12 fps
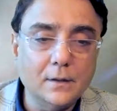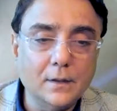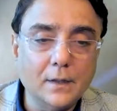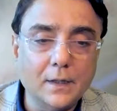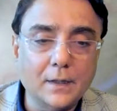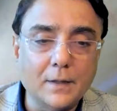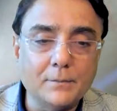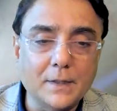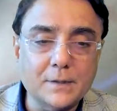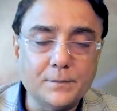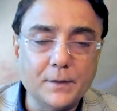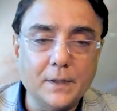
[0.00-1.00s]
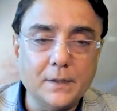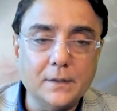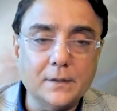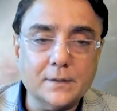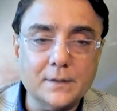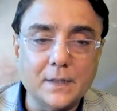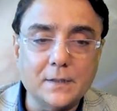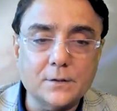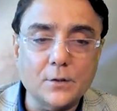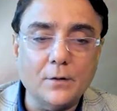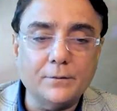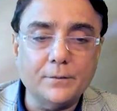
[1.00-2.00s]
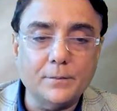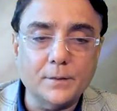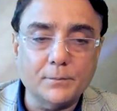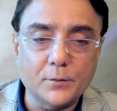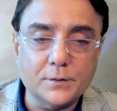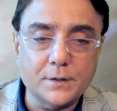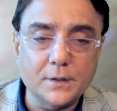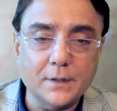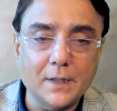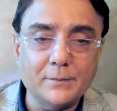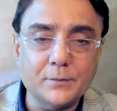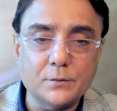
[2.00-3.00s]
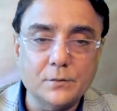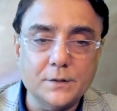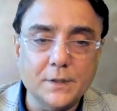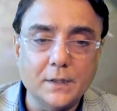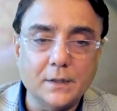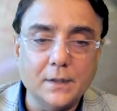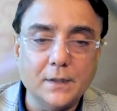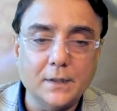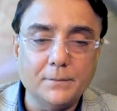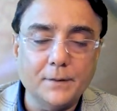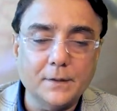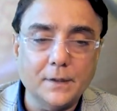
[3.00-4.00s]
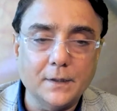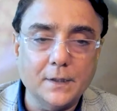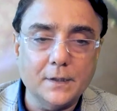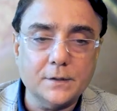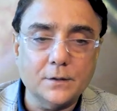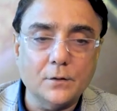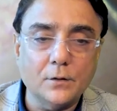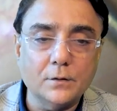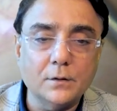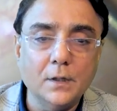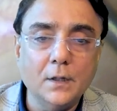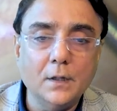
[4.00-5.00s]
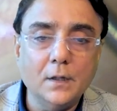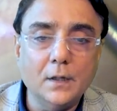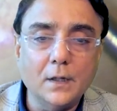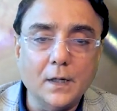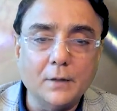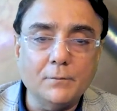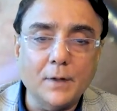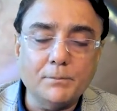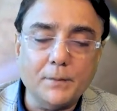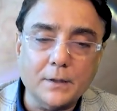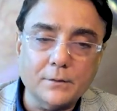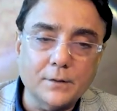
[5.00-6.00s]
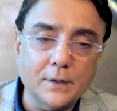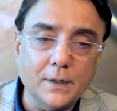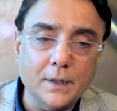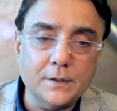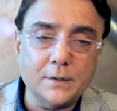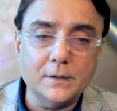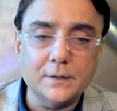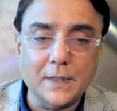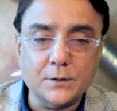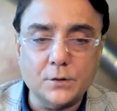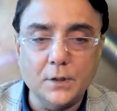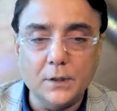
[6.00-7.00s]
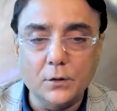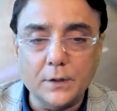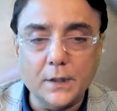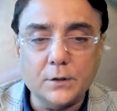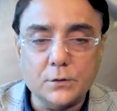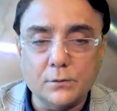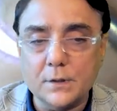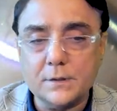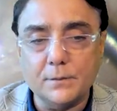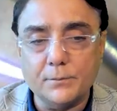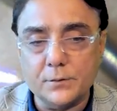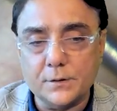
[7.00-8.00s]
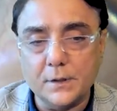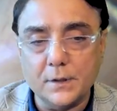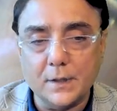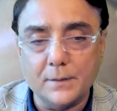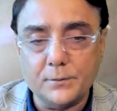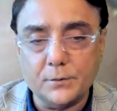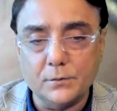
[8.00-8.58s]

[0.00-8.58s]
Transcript: And I am aspirating the cells off from the posterior capsule, gently keeping the irrigation on. And one part of the irrigation is actually looking towards the posterior capsule.